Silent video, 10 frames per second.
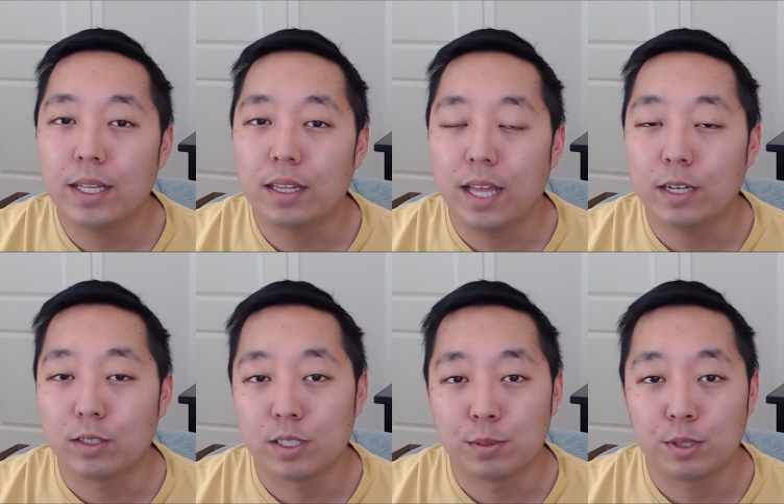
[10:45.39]
like, or
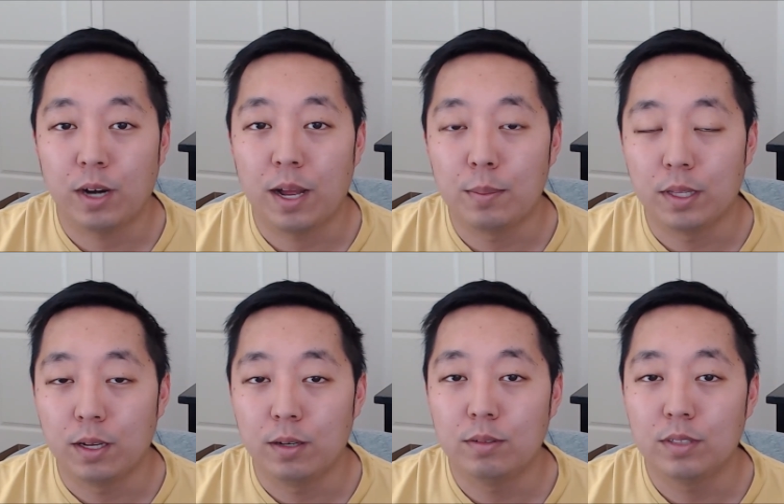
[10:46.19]
subscribe
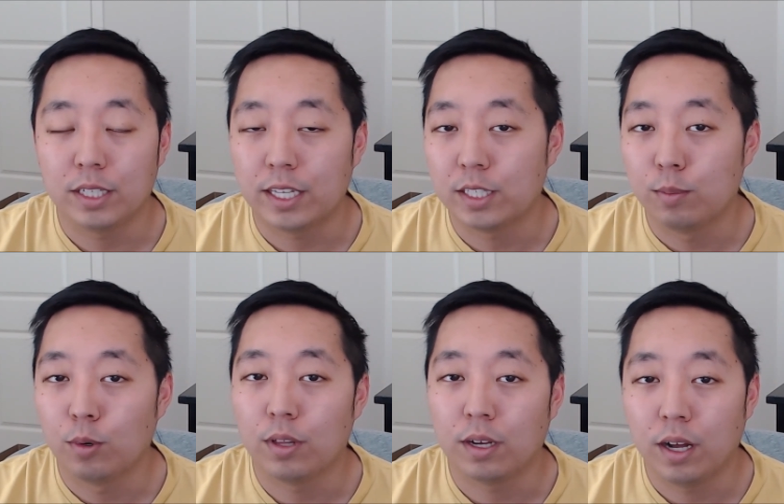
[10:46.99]
below to catch up more
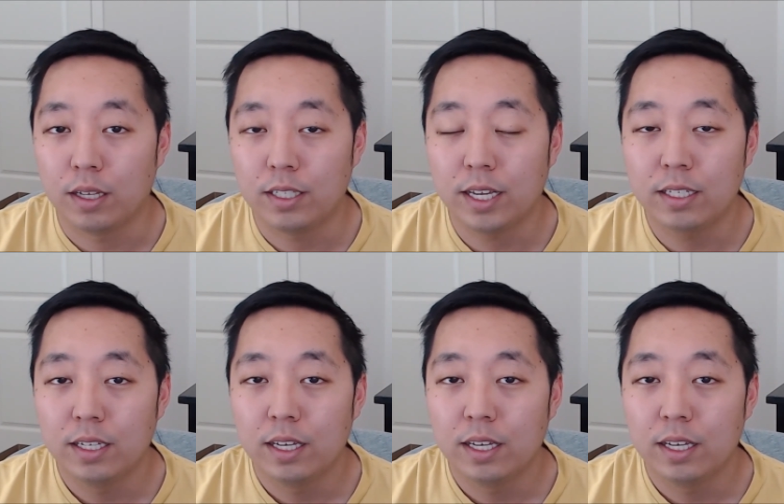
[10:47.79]
of the content.